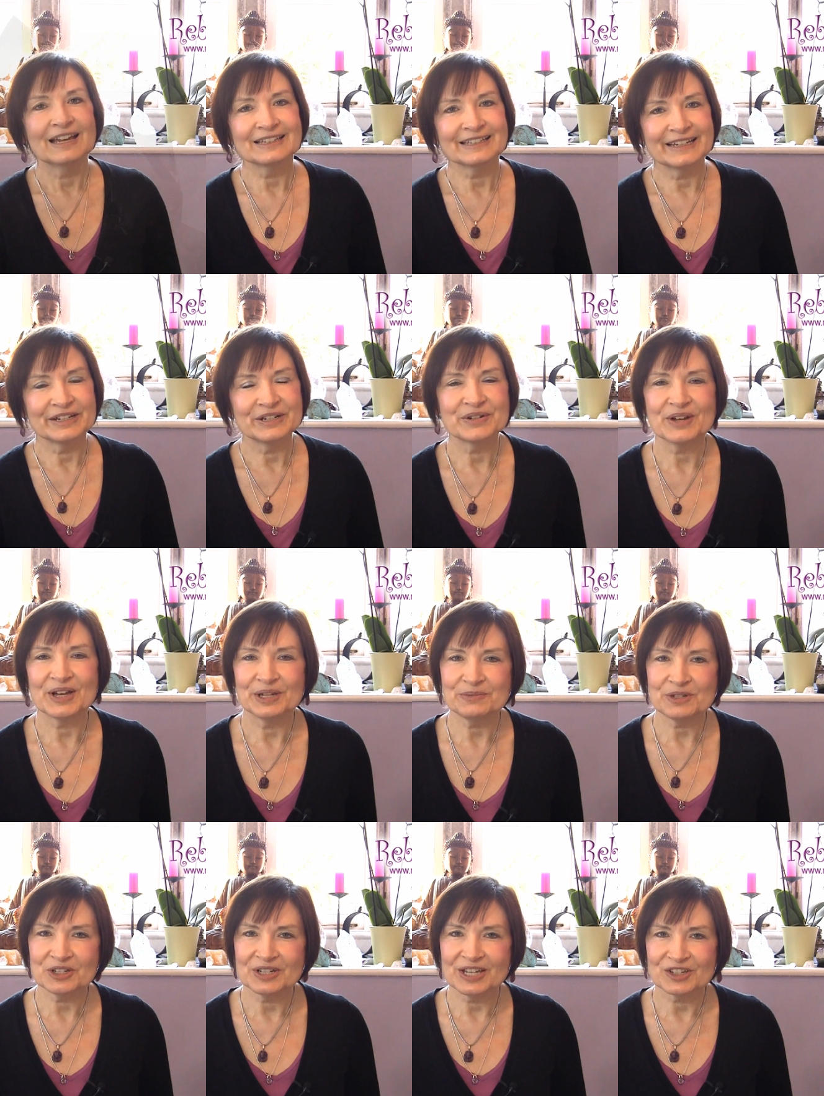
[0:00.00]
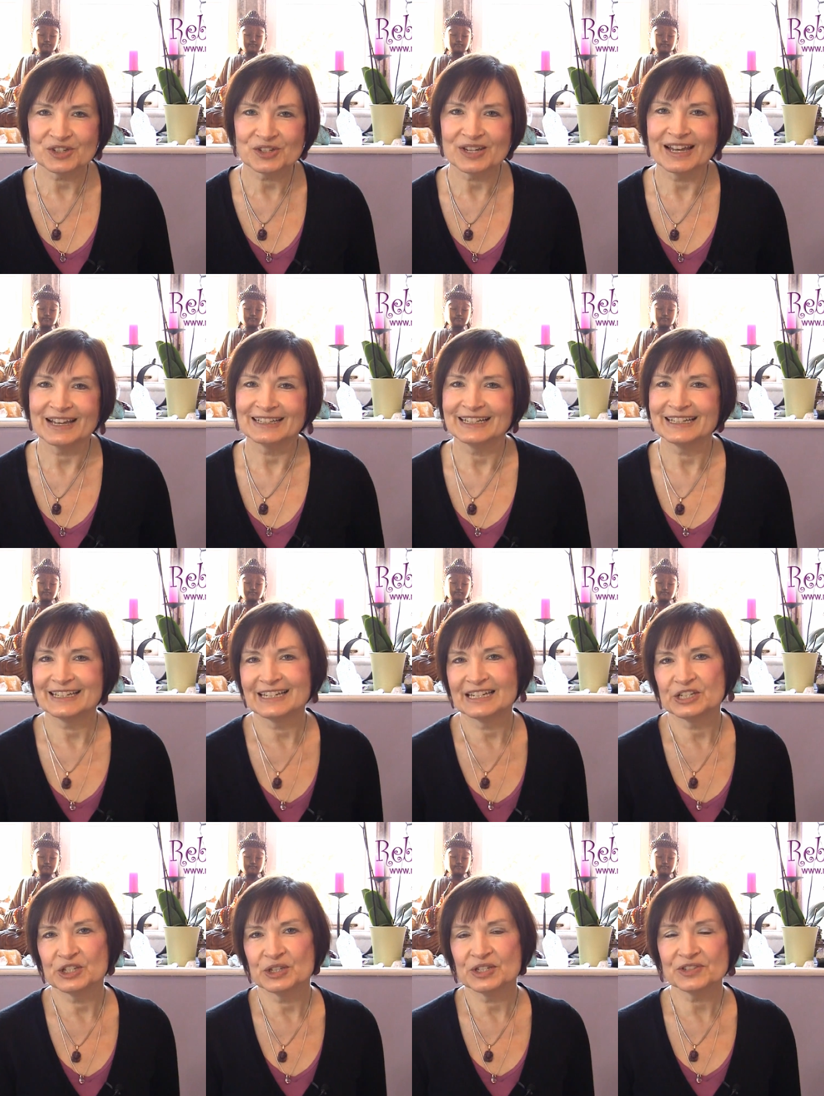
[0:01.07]
Hello, I'm Janelle Scialla,
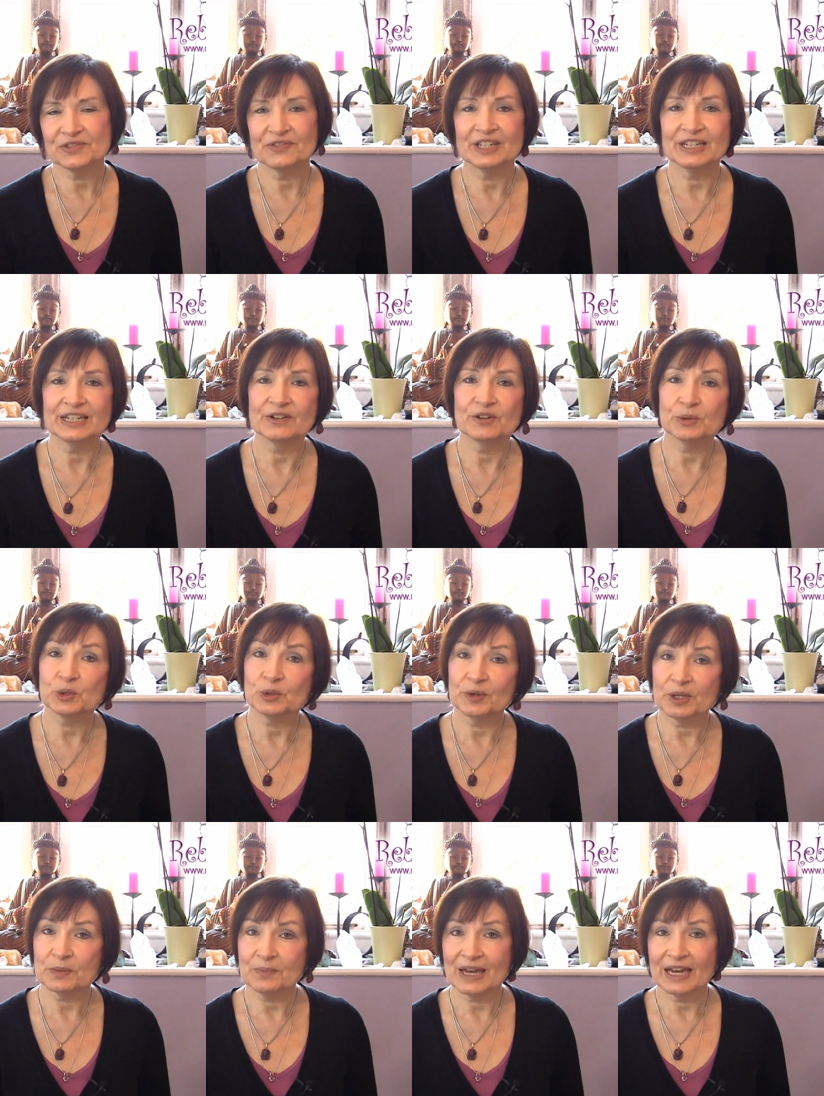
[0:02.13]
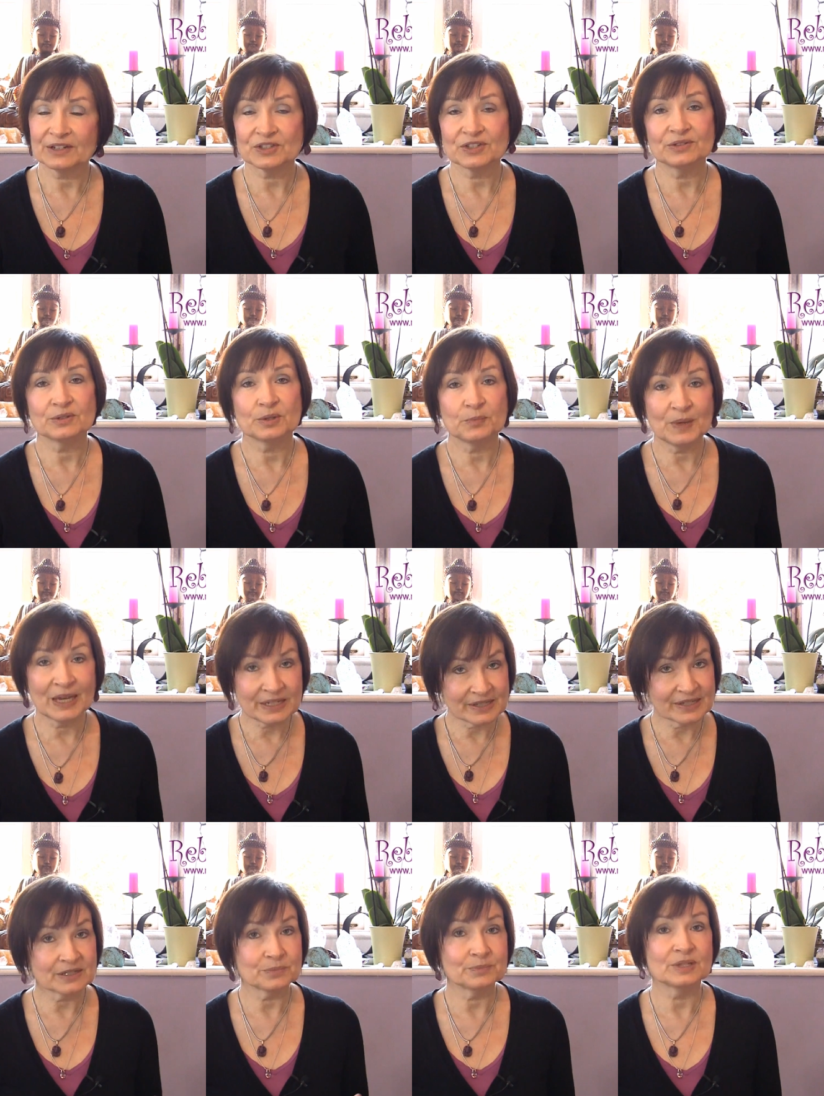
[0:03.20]
and in this video I'm going back to a
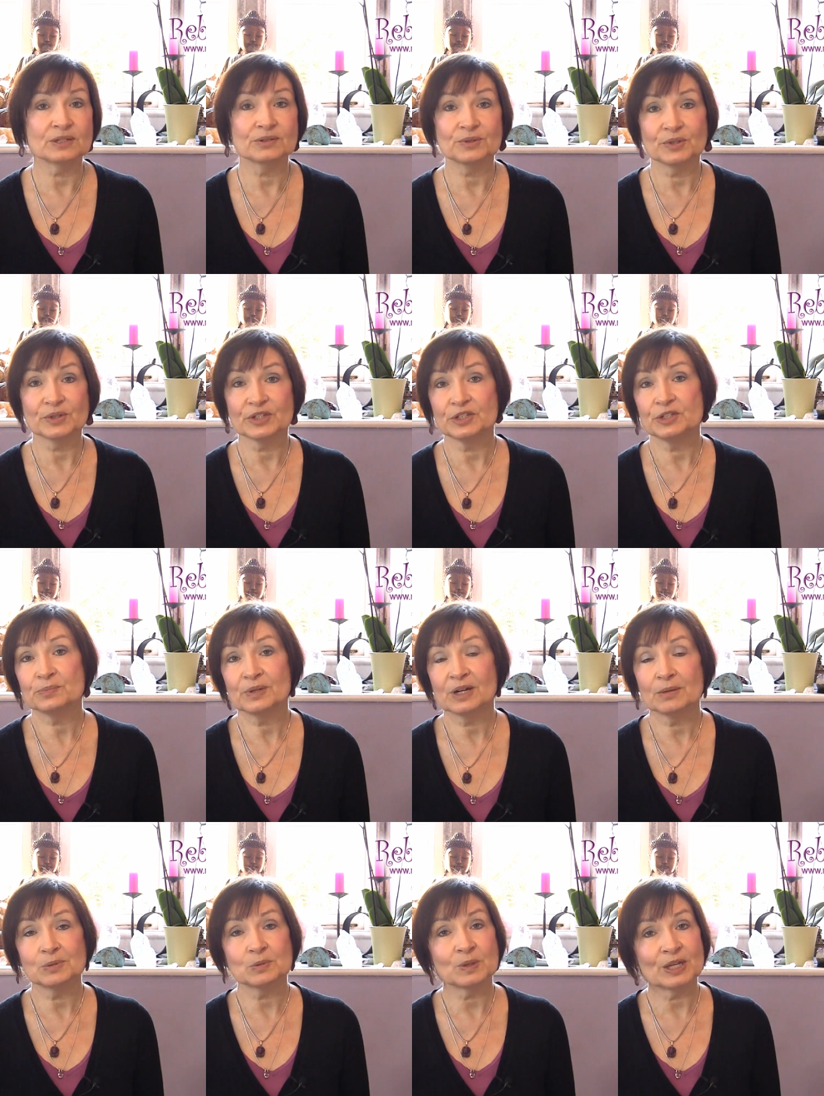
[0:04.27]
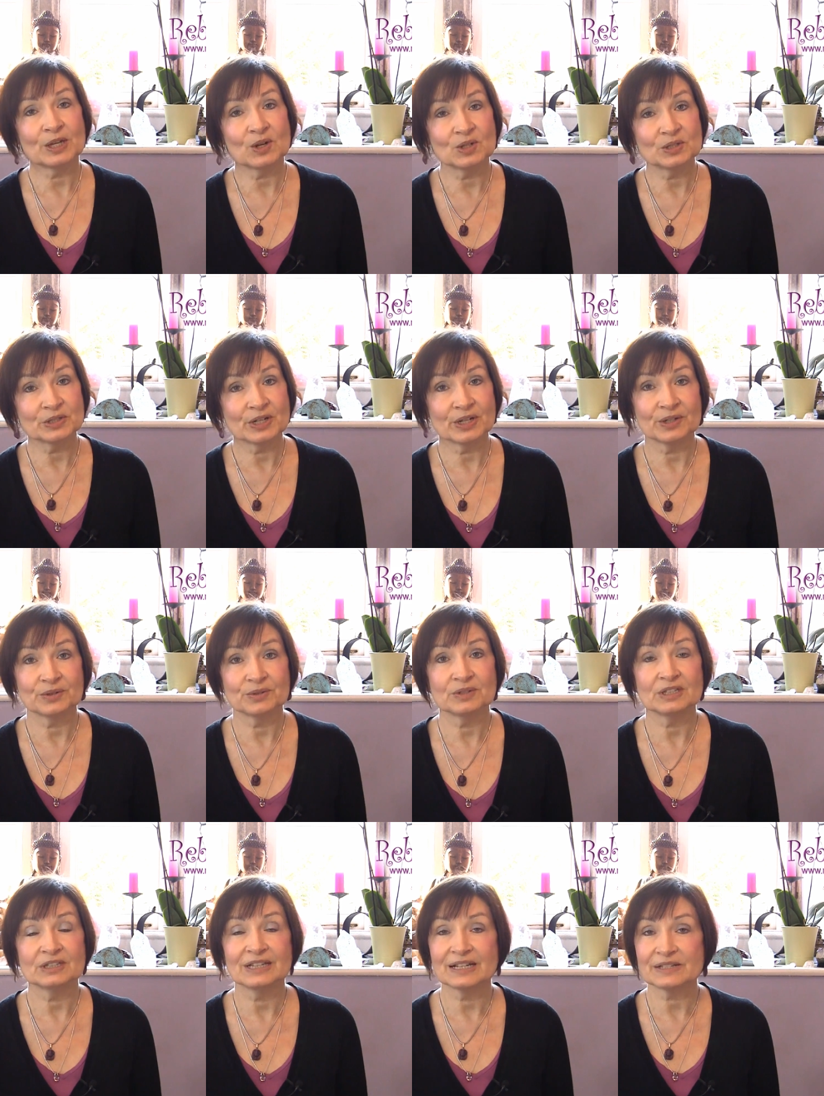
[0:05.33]
basic mineral that you probably all know,
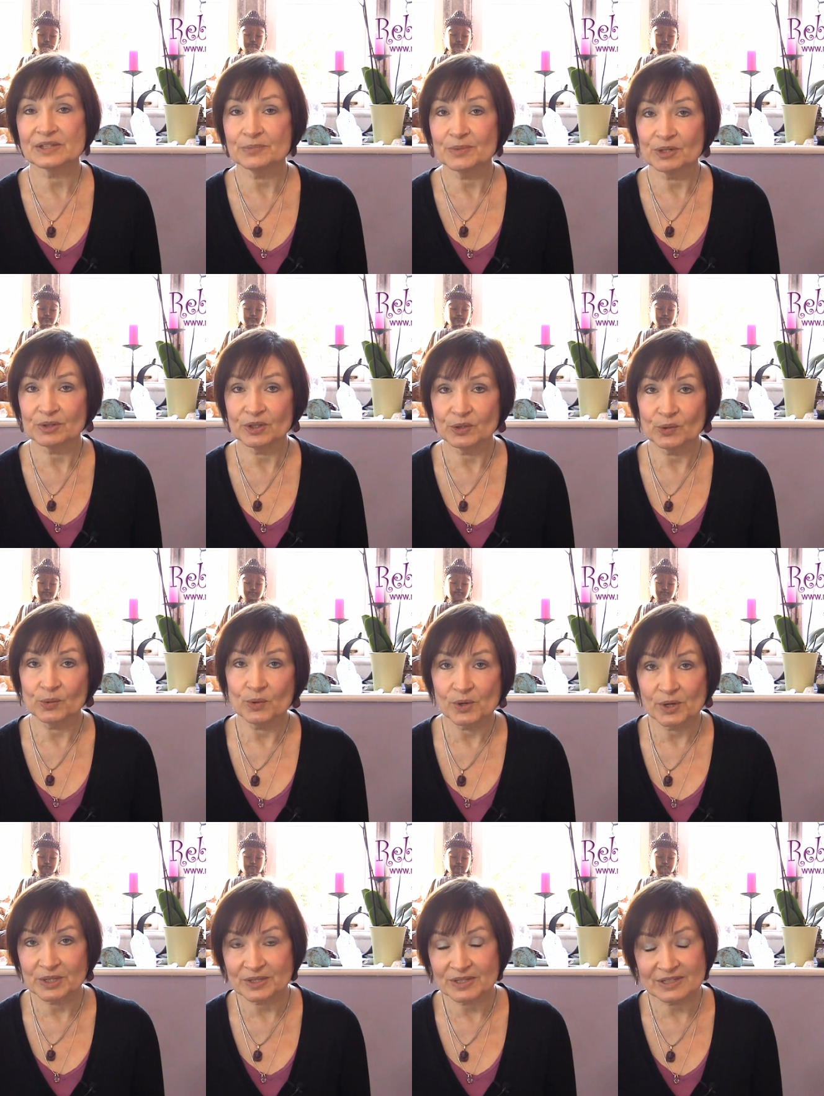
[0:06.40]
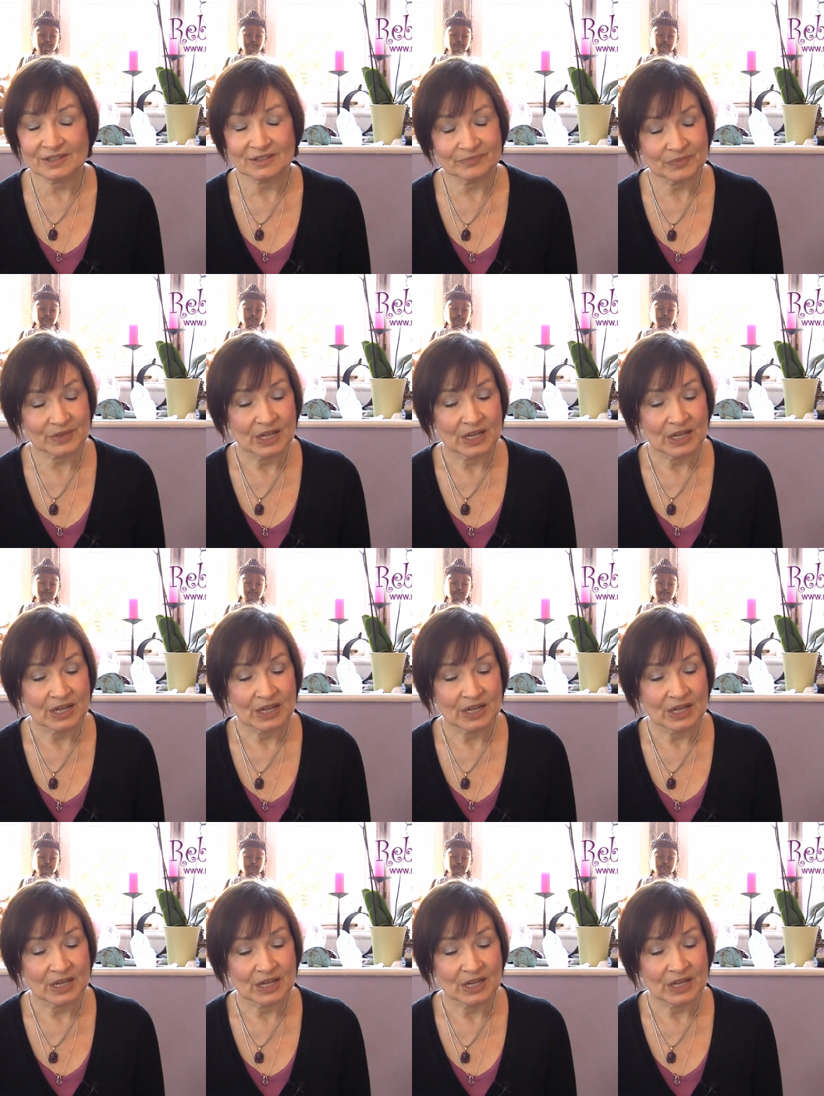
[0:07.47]
and that's smoky quartz.